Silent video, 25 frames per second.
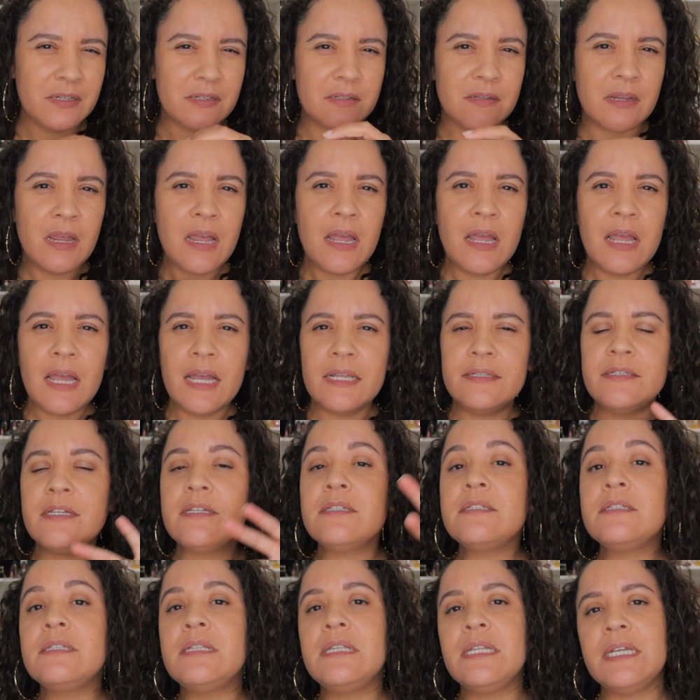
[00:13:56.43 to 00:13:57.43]
It, it
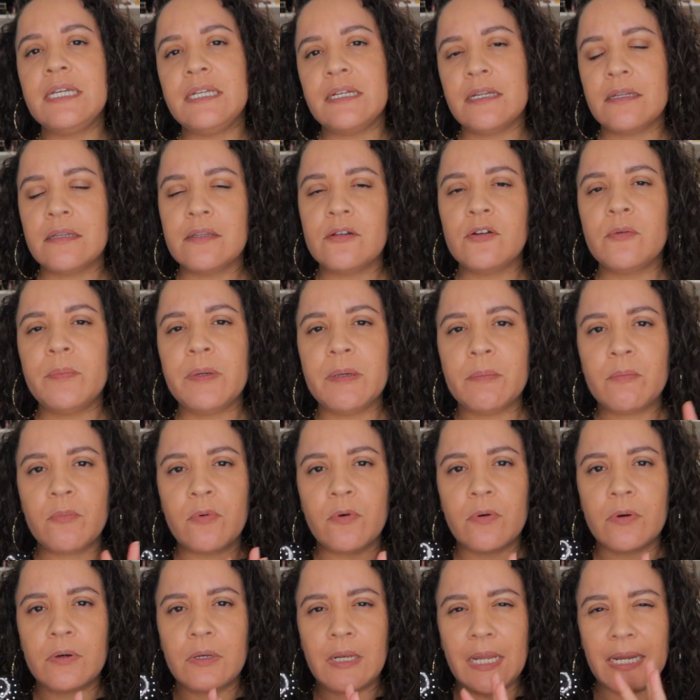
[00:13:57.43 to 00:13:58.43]
does lean a little bit
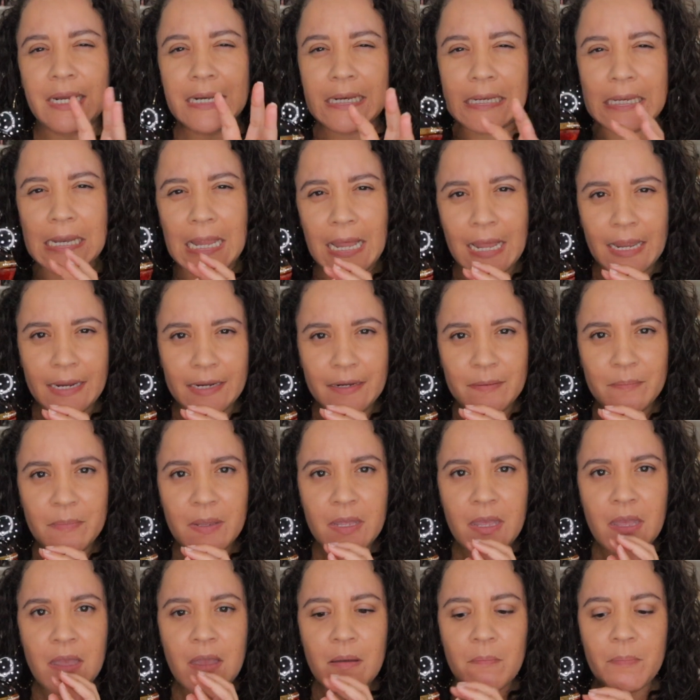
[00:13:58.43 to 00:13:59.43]
more like lime,
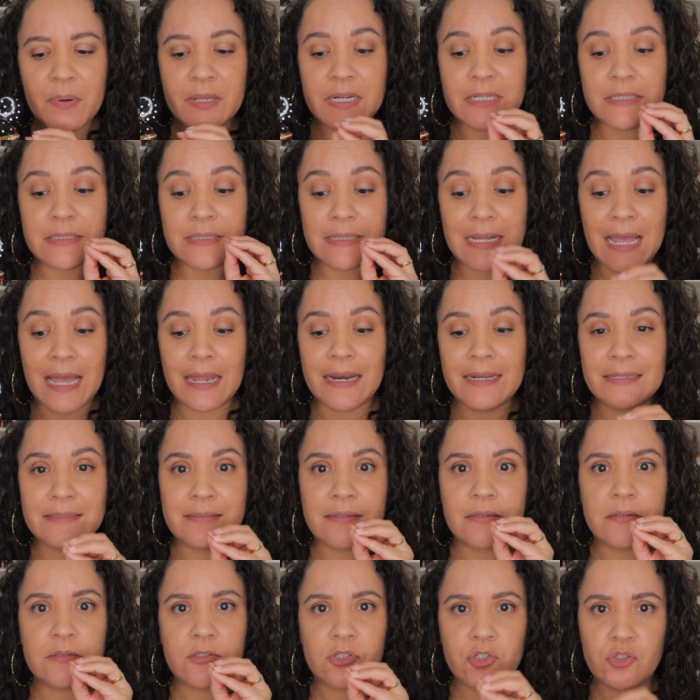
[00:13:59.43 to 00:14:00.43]
but it's not
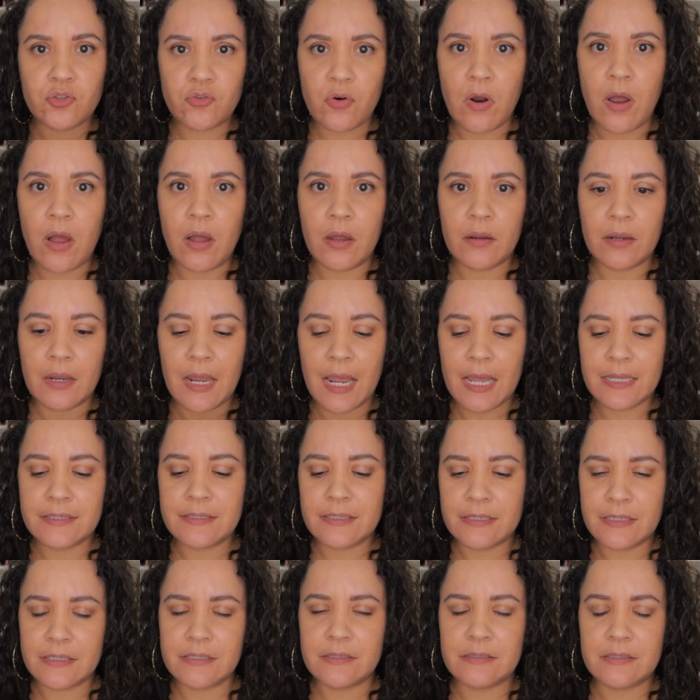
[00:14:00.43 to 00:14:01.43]
as strong as
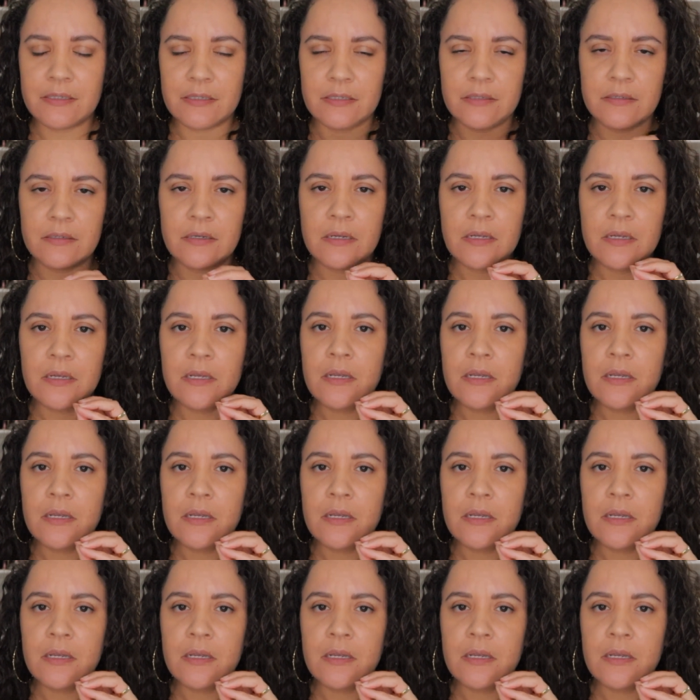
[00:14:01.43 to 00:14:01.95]
it is in